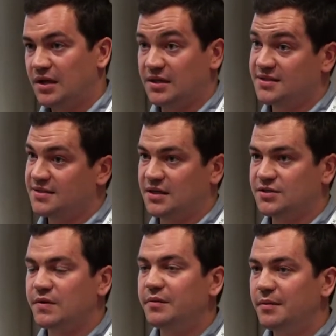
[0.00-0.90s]
is
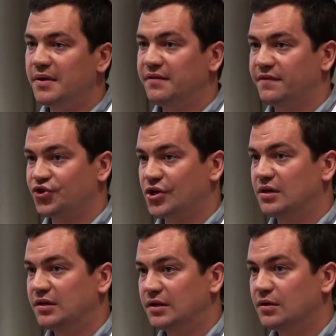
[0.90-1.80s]
extremely
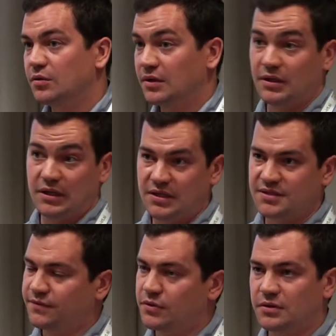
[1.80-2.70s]
beneficial, you know, at
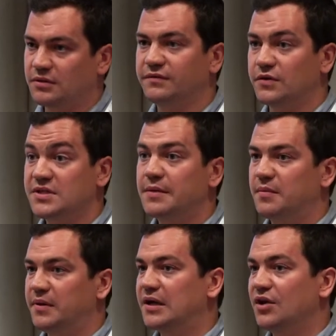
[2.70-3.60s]
least for some
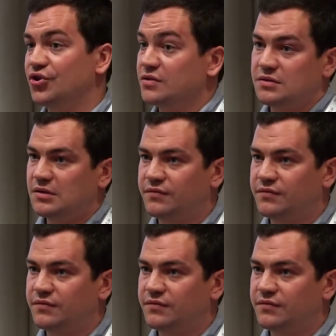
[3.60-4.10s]
applications.